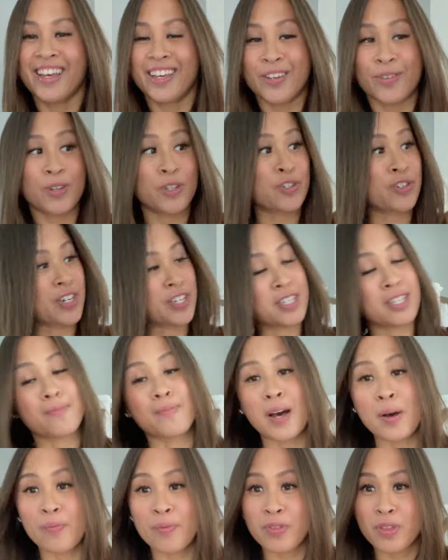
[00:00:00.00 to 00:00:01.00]
You can dress them
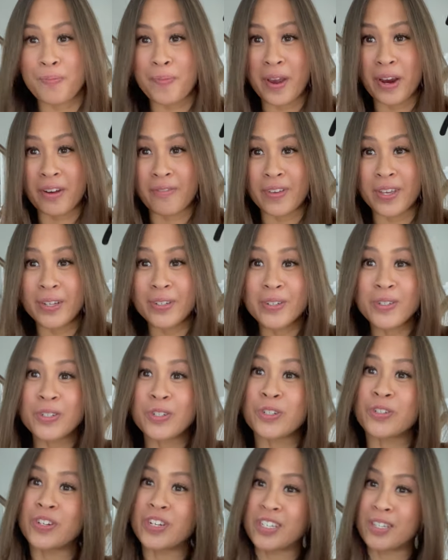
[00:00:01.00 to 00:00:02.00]
up with a pair of heels
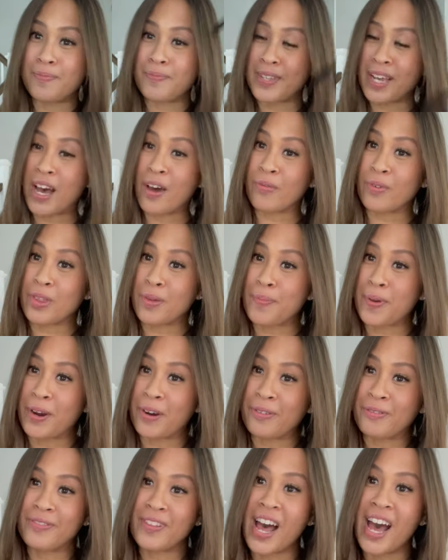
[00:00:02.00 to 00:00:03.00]
or dress them down with a pair
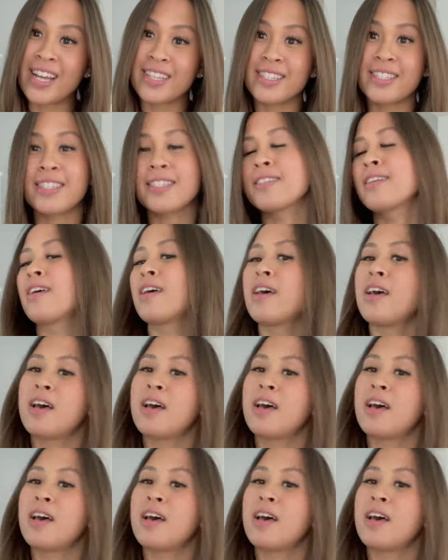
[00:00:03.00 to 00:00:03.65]
of flats.